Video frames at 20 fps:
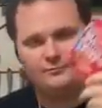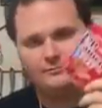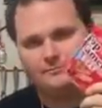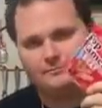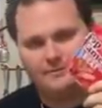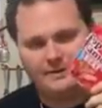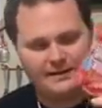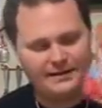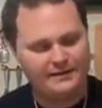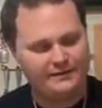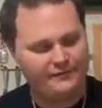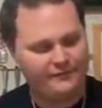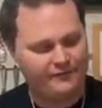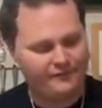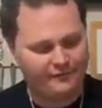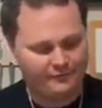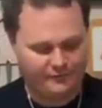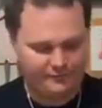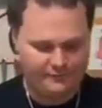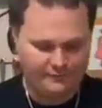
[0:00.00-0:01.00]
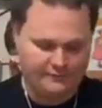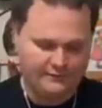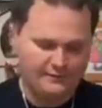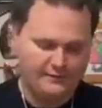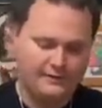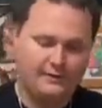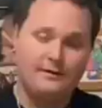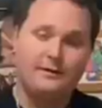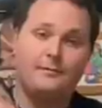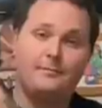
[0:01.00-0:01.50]
beef,
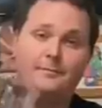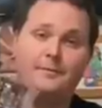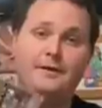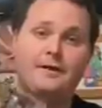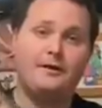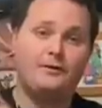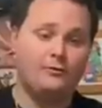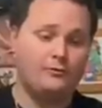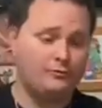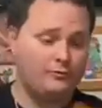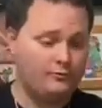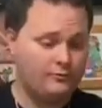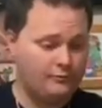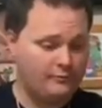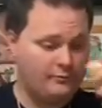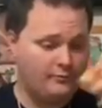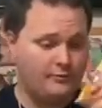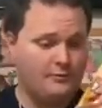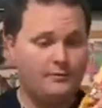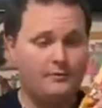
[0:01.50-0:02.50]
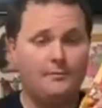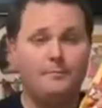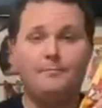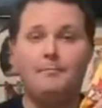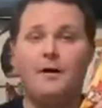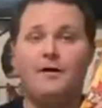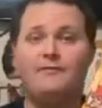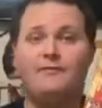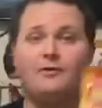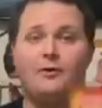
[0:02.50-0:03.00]
pickle,
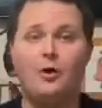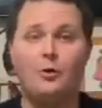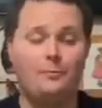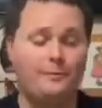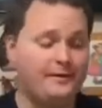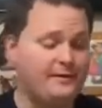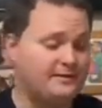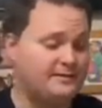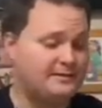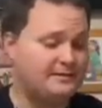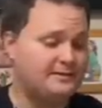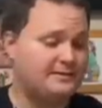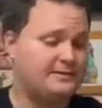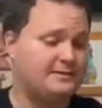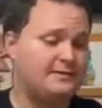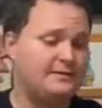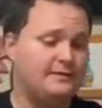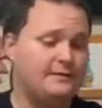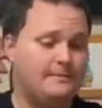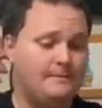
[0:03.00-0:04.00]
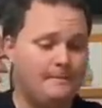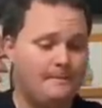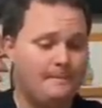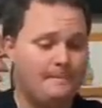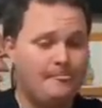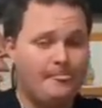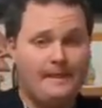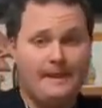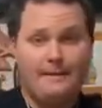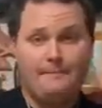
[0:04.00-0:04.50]
buffalo pieces,
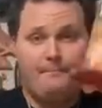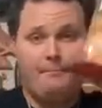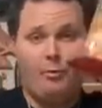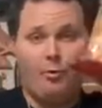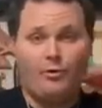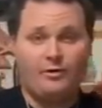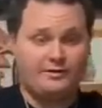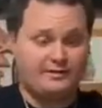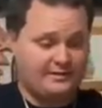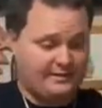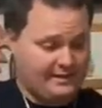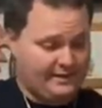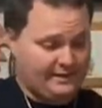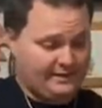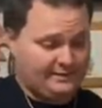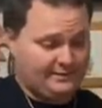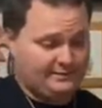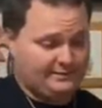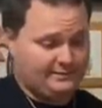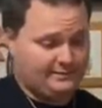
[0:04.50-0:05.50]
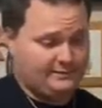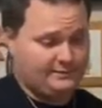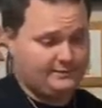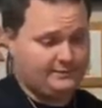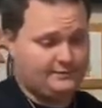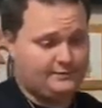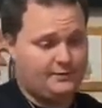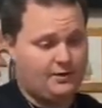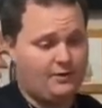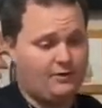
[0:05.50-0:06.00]
and pork skins.
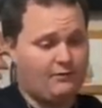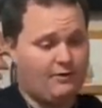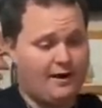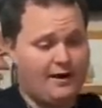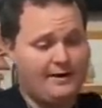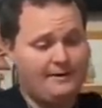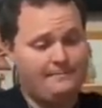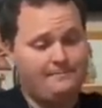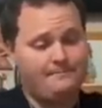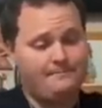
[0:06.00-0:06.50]
All right,